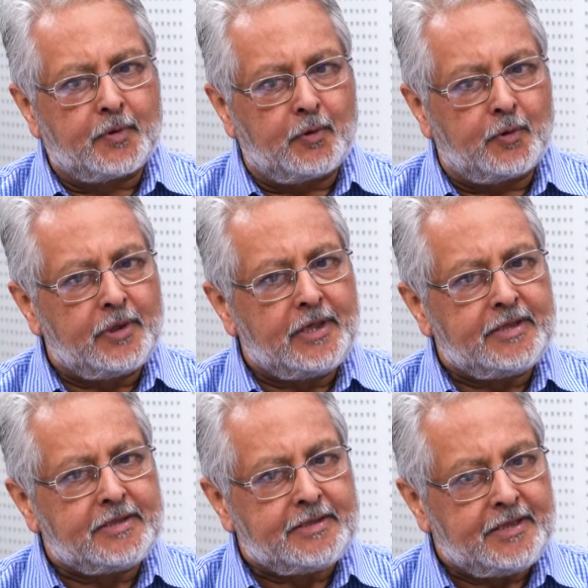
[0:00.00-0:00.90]
only
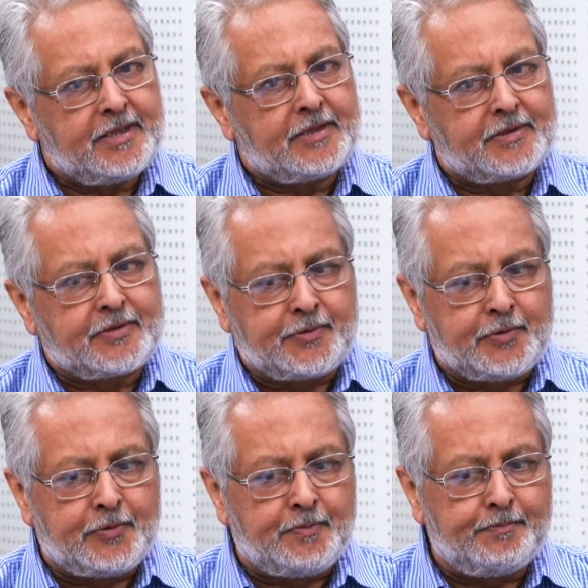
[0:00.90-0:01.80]
seeks
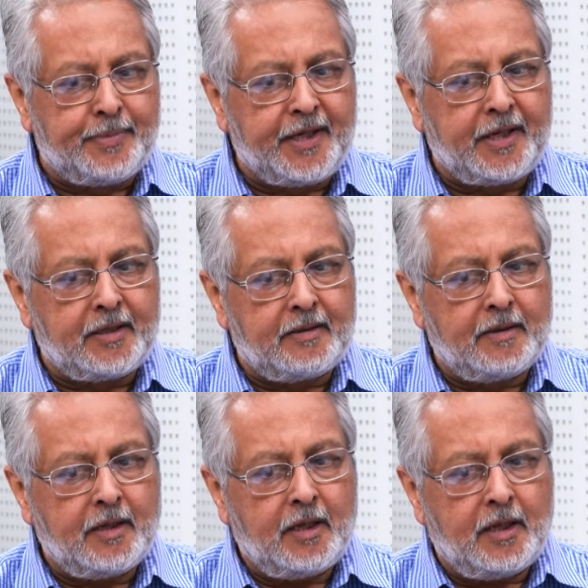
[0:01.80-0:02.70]
to bring
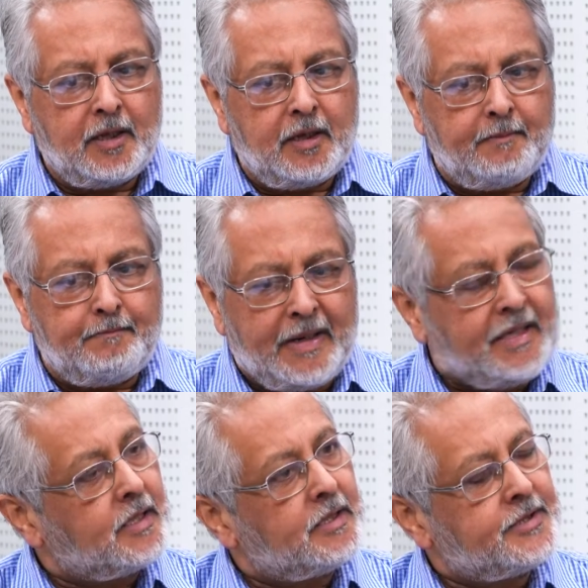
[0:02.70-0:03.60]

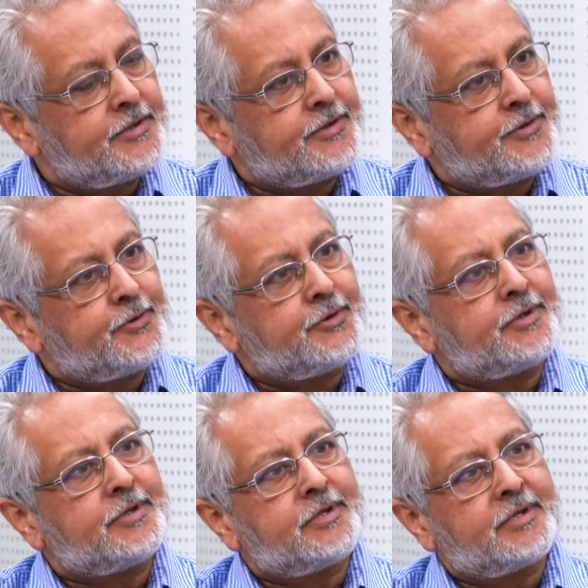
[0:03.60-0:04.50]
medical
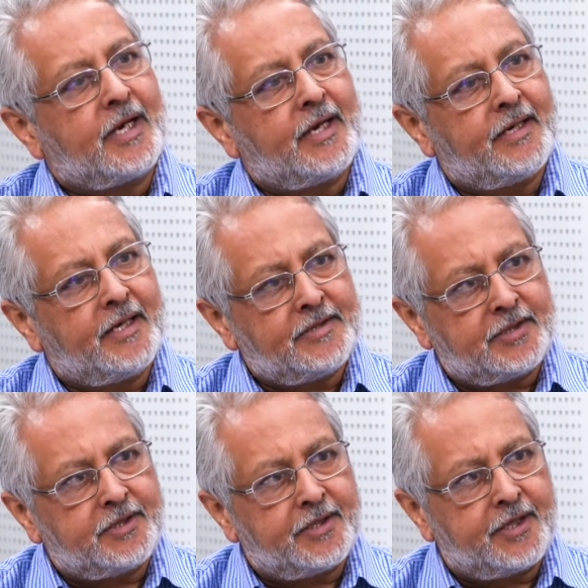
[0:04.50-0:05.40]
institutions and
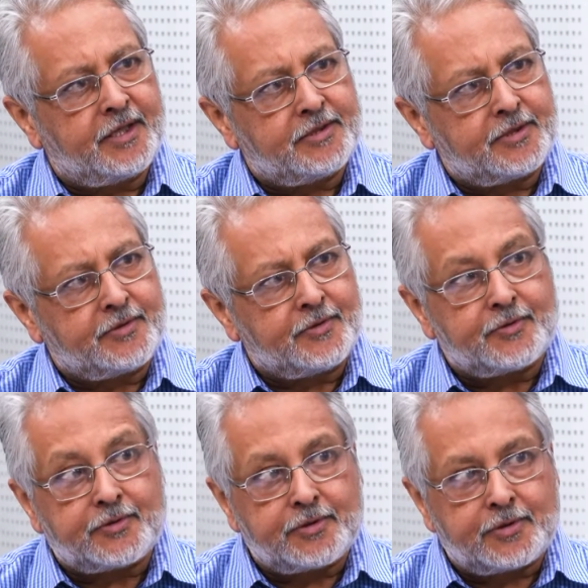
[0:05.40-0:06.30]
engineering
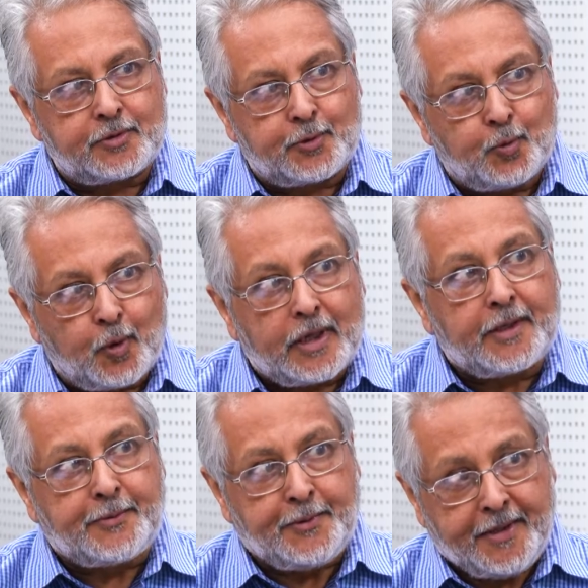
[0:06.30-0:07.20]
institutions to
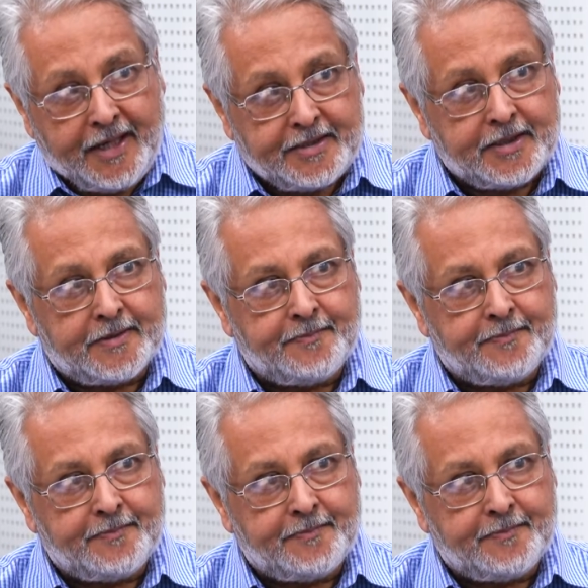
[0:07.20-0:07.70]
work together